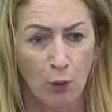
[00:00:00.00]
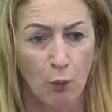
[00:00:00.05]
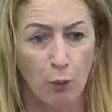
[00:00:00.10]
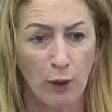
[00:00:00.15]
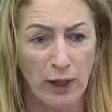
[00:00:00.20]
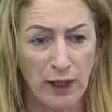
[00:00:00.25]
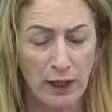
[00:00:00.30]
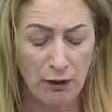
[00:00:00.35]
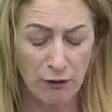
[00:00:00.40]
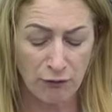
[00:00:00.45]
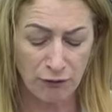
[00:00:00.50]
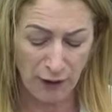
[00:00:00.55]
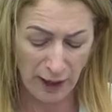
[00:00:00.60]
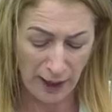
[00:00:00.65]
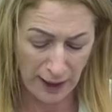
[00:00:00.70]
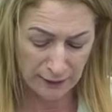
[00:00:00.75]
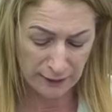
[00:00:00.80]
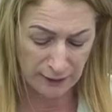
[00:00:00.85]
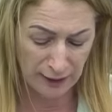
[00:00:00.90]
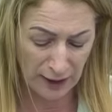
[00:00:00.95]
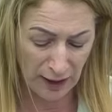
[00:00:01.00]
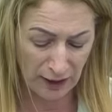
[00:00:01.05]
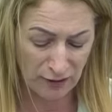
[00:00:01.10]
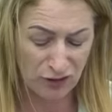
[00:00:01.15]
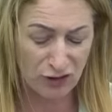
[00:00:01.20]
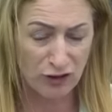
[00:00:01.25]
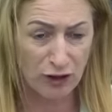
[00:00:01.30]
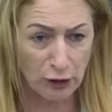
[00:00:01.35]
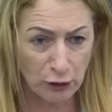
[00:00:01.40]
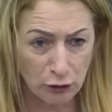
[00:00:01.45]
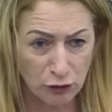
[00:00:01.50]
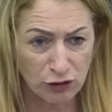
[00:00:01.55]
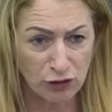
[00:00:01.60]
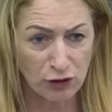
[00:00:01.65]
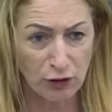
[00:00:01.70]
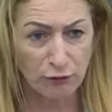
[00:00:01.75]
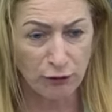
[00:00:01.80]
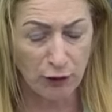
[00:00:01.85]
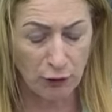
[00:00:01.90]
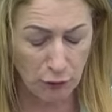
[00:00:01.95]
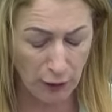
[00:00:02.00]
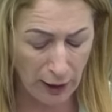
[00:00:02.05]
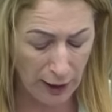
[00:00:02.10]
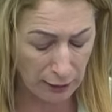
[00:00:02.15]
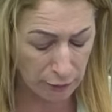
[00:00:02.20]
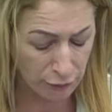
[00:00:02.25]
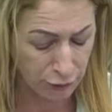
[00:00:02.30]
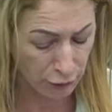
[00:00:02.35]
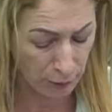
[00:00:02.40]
We have had the exclusion of Iran